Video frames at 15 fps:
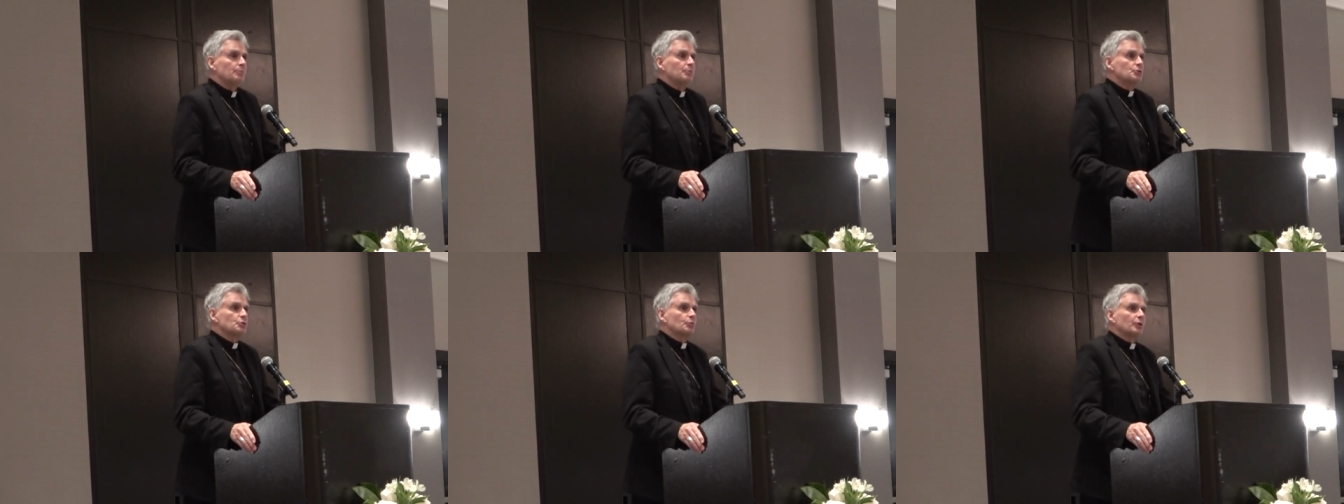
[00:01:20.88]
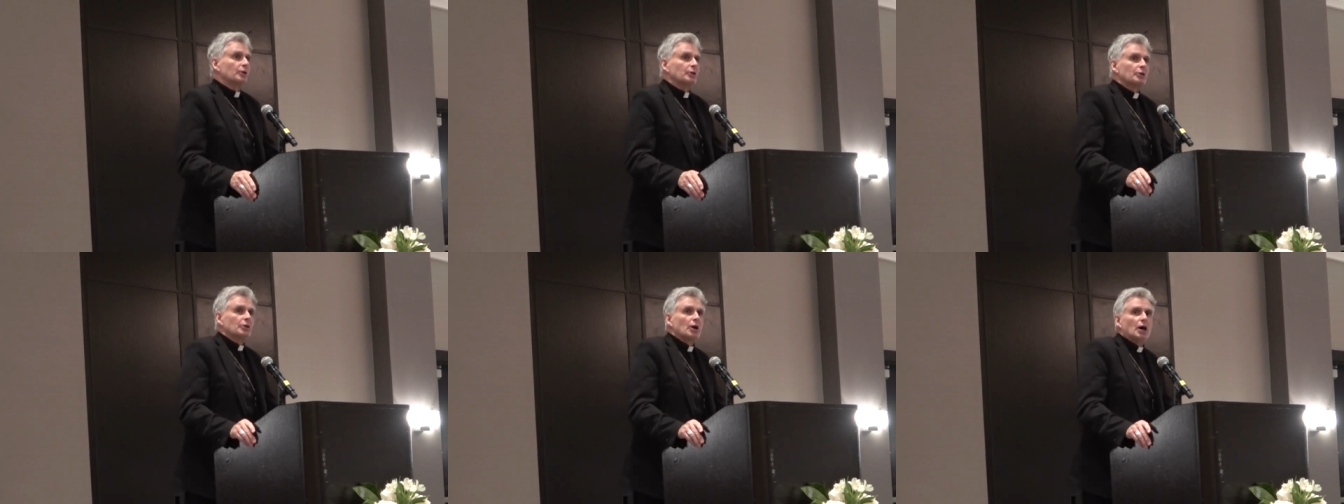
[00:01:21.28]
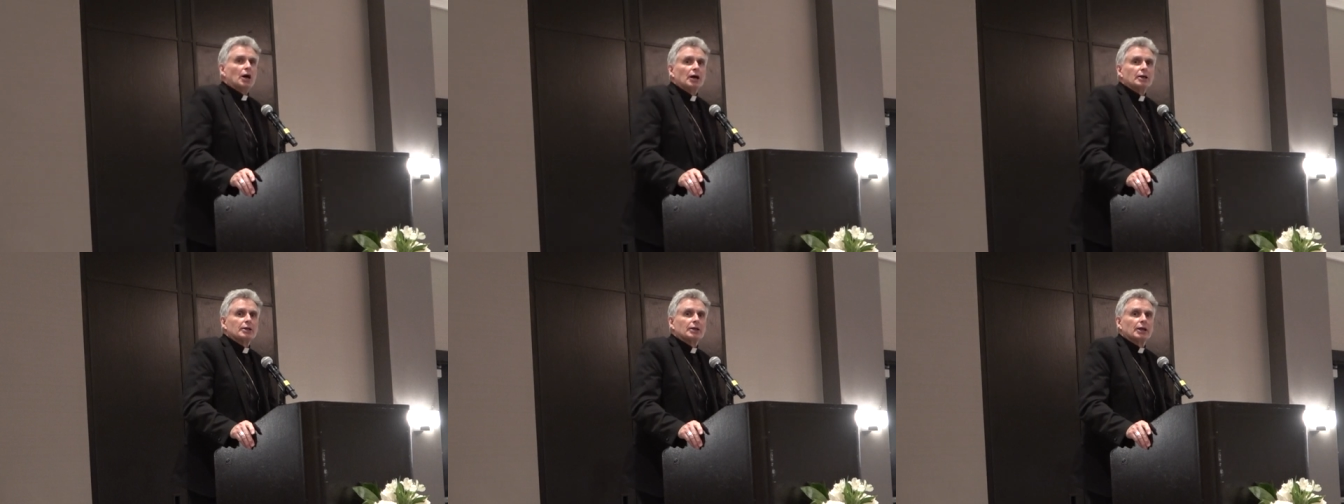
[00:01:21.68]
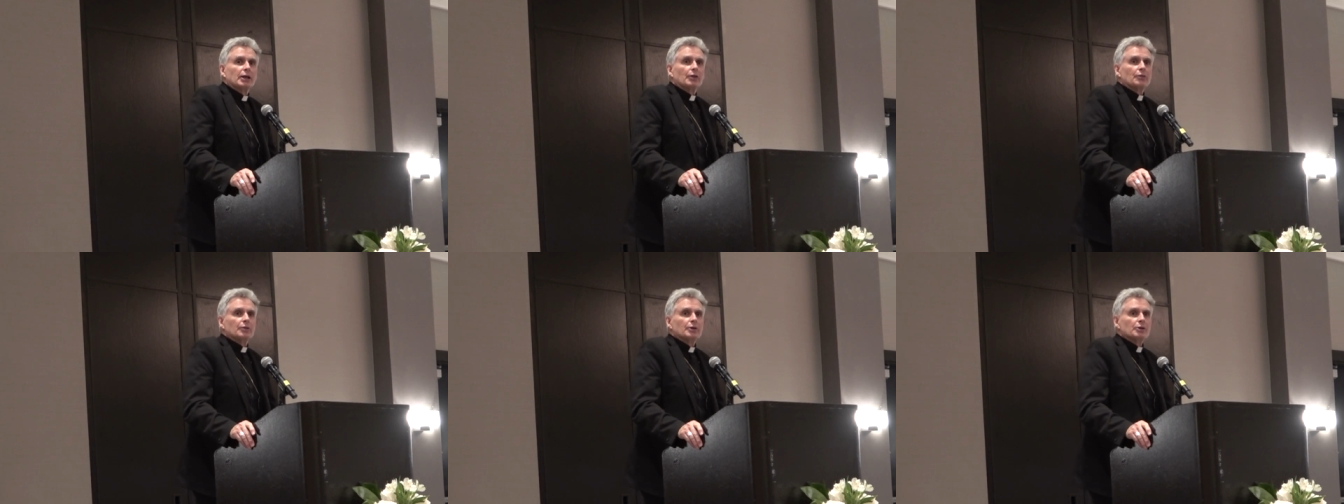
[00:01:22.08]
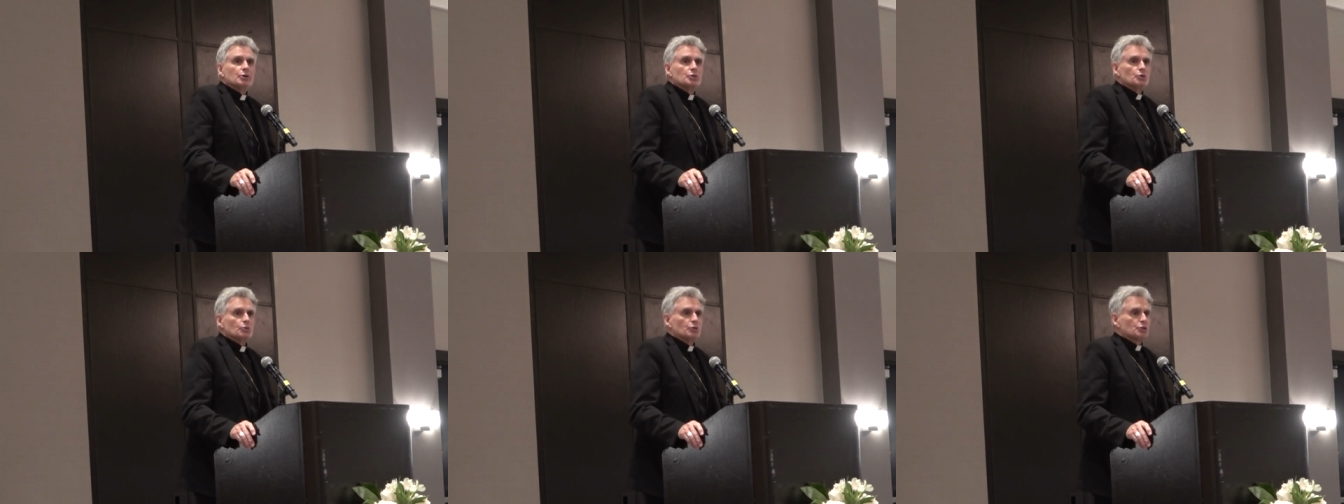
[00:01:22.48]
between God and the
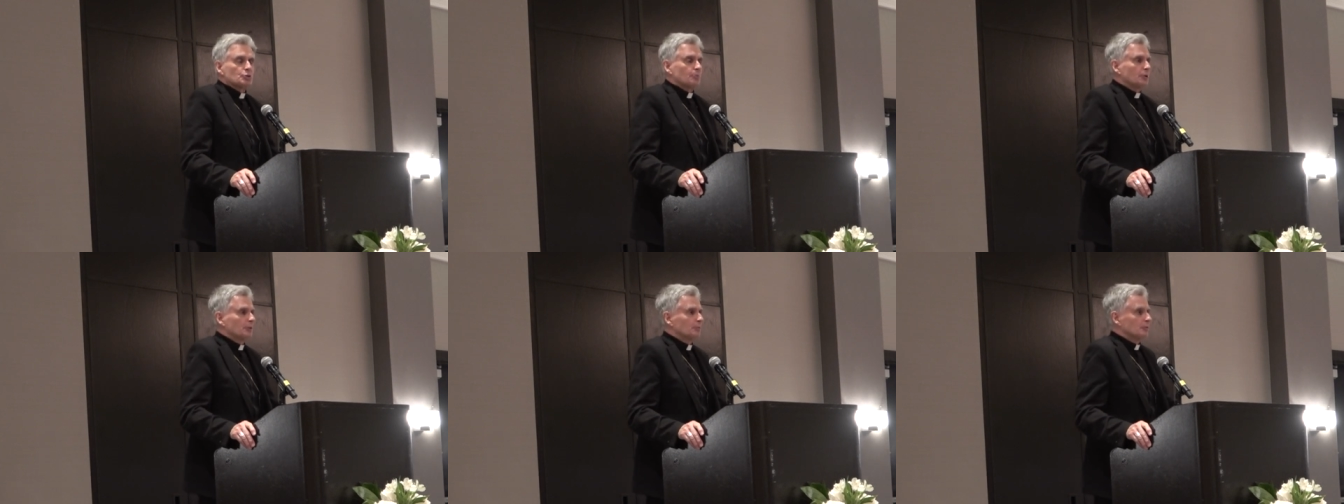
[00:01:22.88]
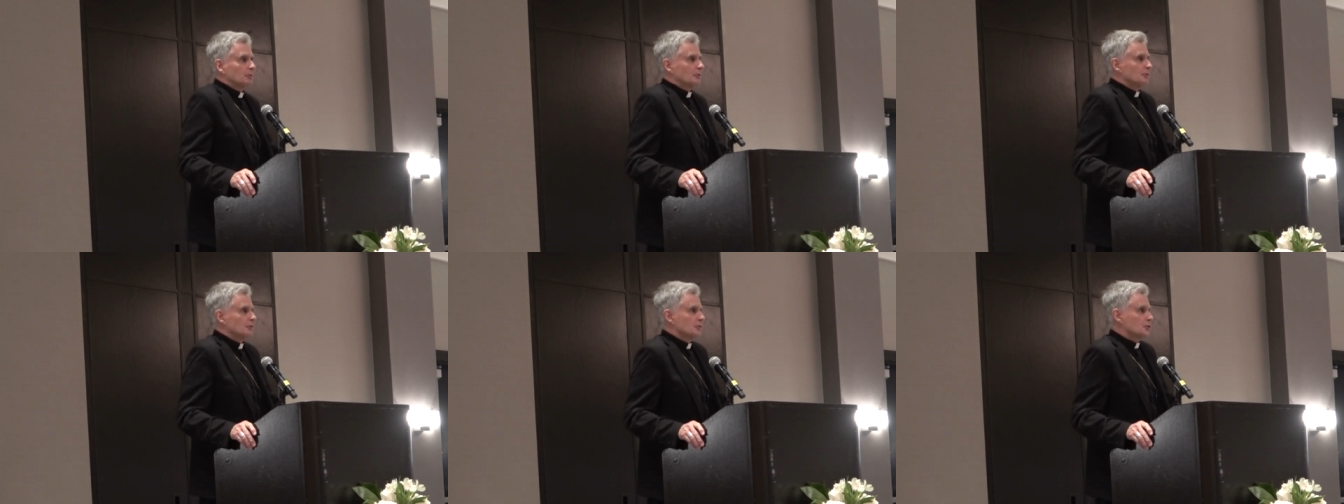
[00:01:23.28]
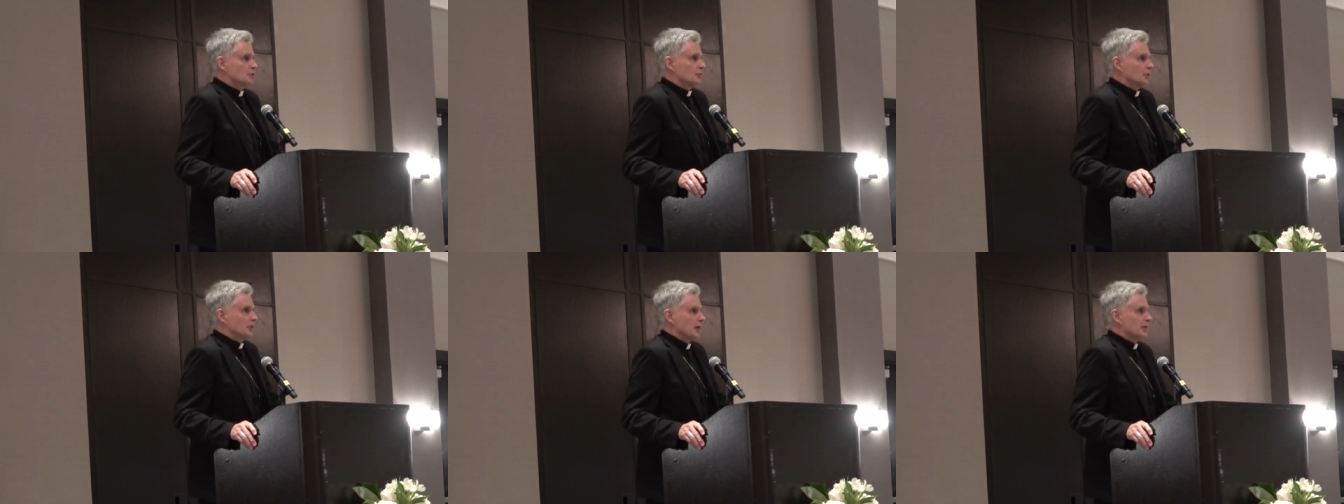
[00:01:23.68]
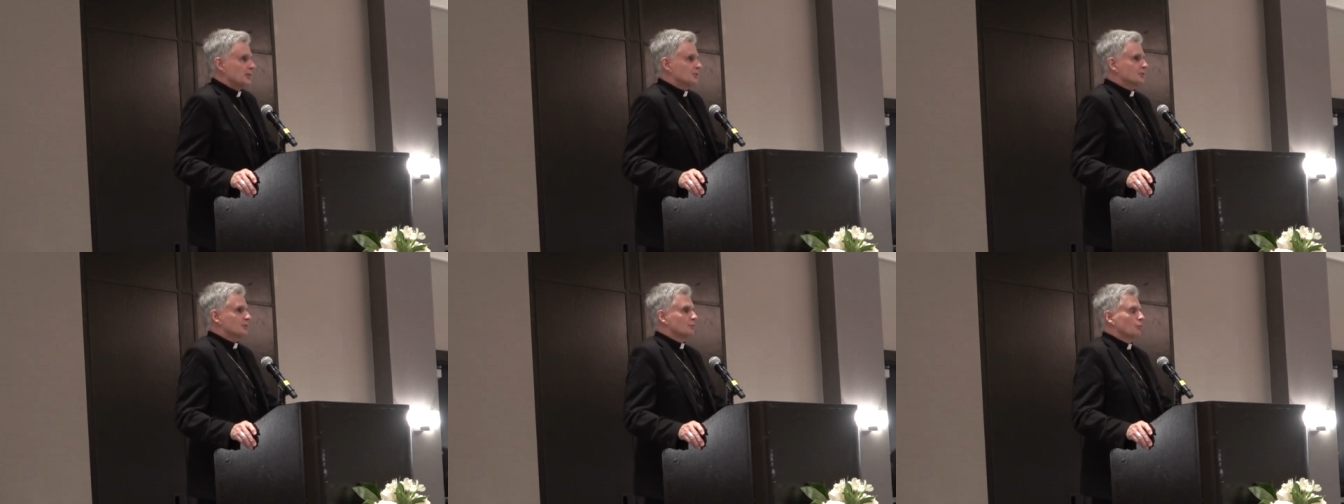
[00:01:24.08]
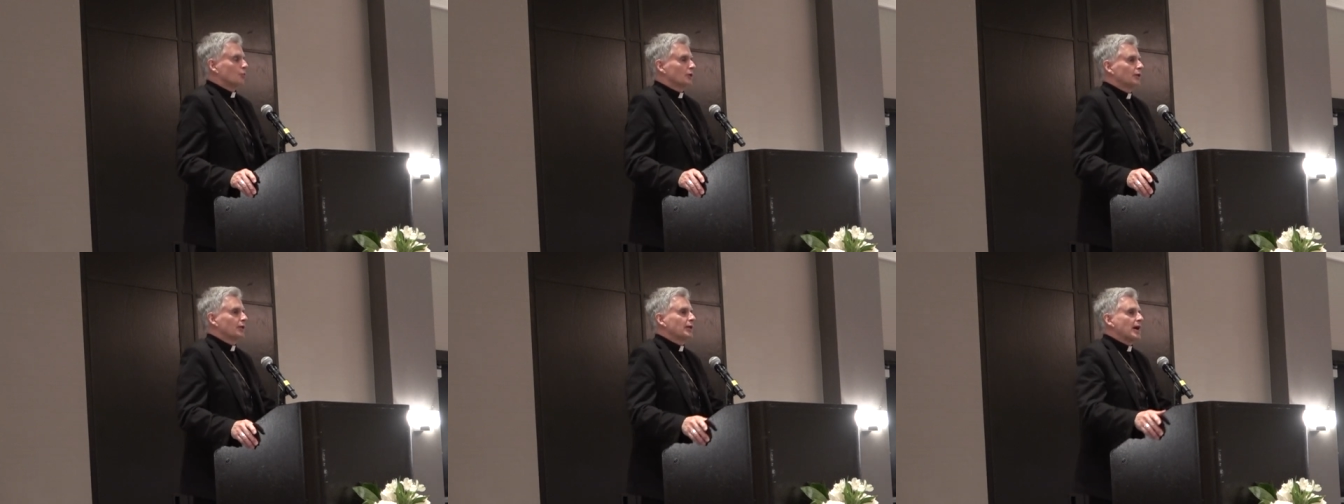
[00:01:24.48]
Jewish people, the Israelites,
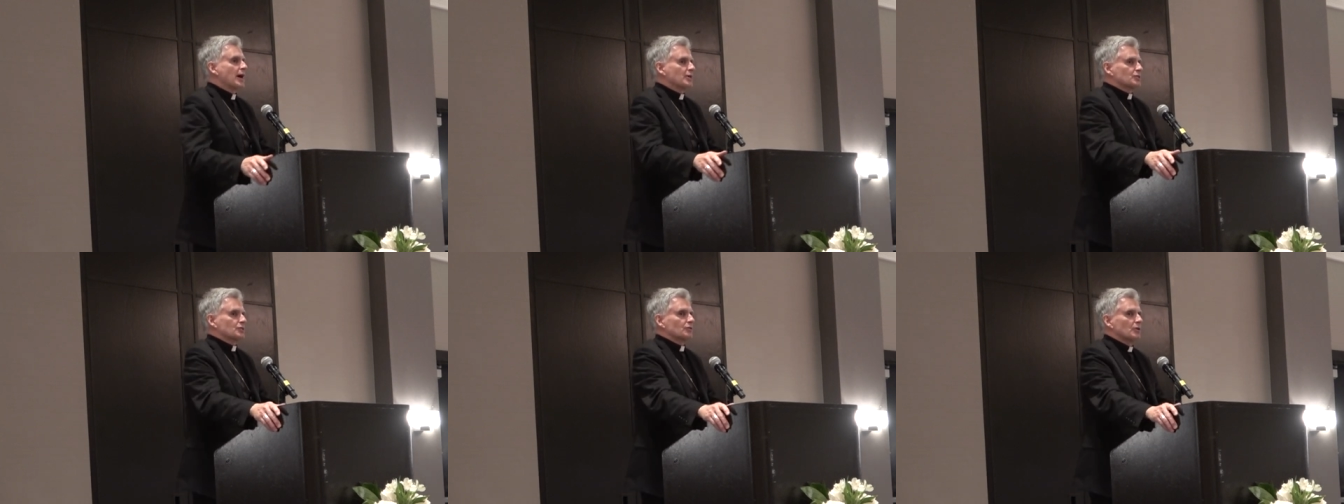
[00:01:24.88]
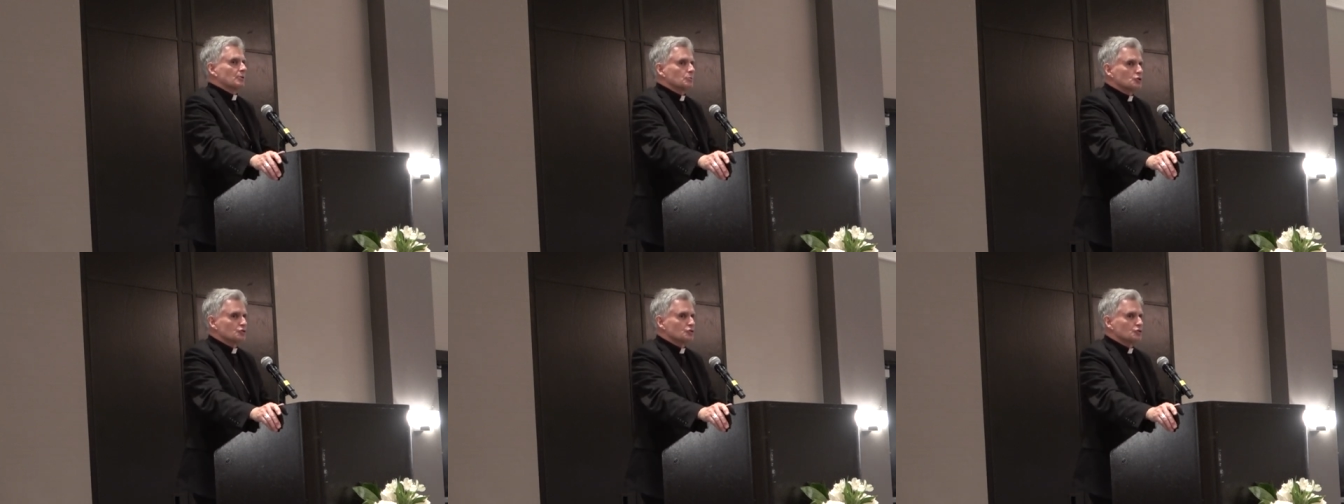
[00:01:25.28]
what did he ask of them?